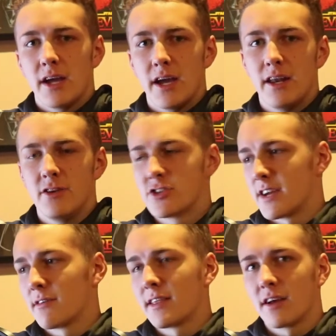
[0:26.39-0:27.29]
And just
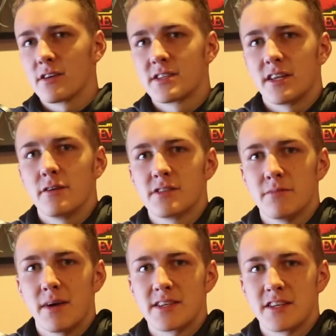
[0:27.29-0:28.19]
everything else that I use
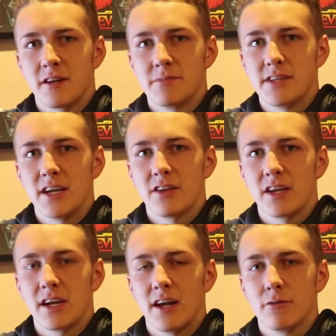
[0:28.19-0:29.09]
in my setup
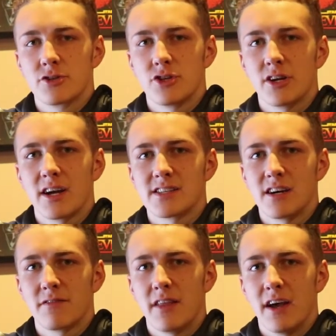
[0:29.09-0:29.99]
daily, and I will show you guys
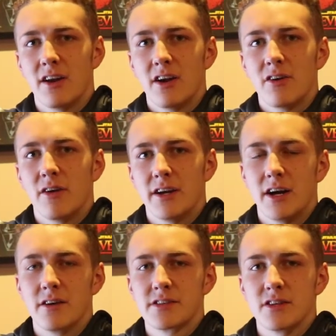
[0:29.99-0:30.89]
off that right
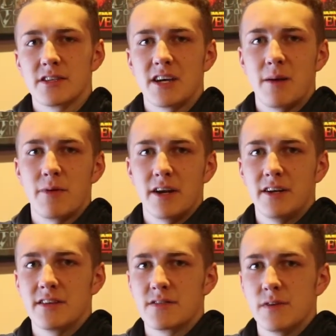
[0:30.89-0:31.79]
now, so let's hop right into this